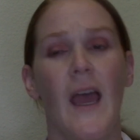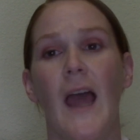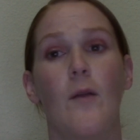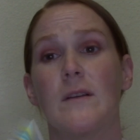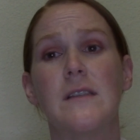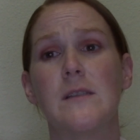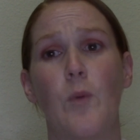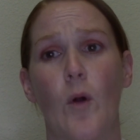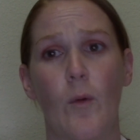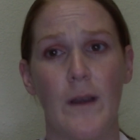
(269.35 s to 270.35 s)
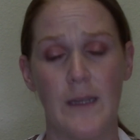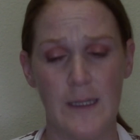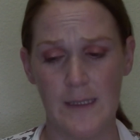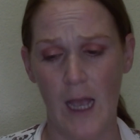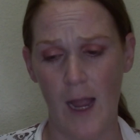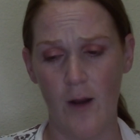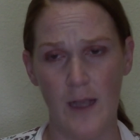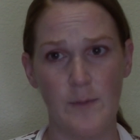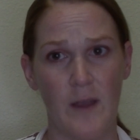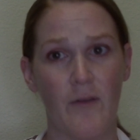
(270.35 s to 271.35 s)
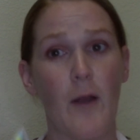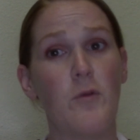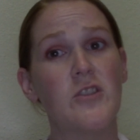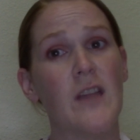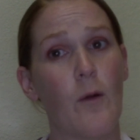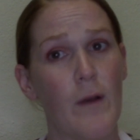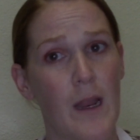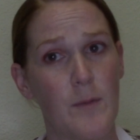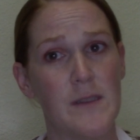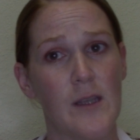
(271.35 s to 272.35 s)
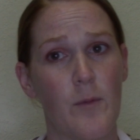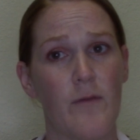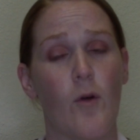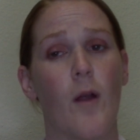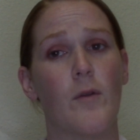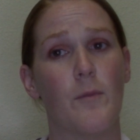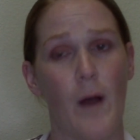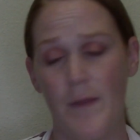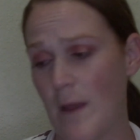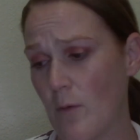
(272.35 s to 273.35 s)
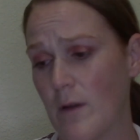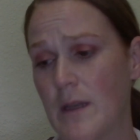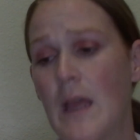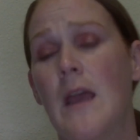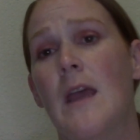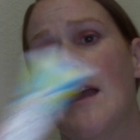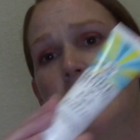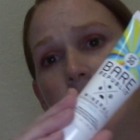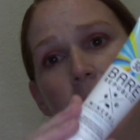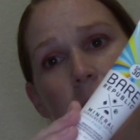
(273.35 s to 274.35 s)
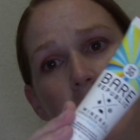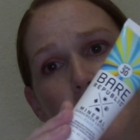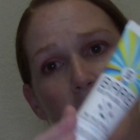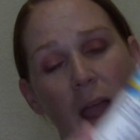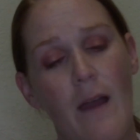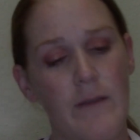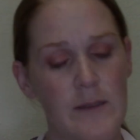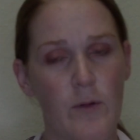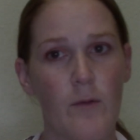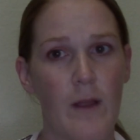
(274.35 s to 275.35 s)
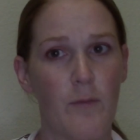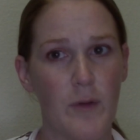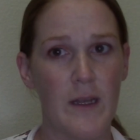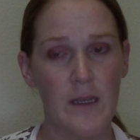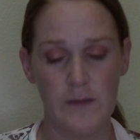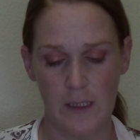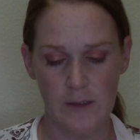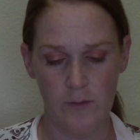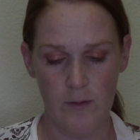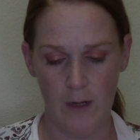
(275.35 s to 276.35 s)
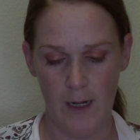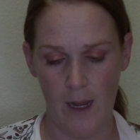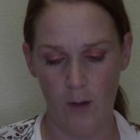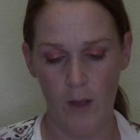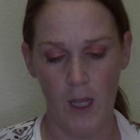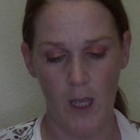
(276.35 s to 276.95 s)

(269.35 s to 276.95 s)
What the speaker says: Anyway, it's a sport one and it's a higher SPF. I wish that one had been sold before. I would have bought that one instead of this, but I have this one. We have plenty of sunscreen right now.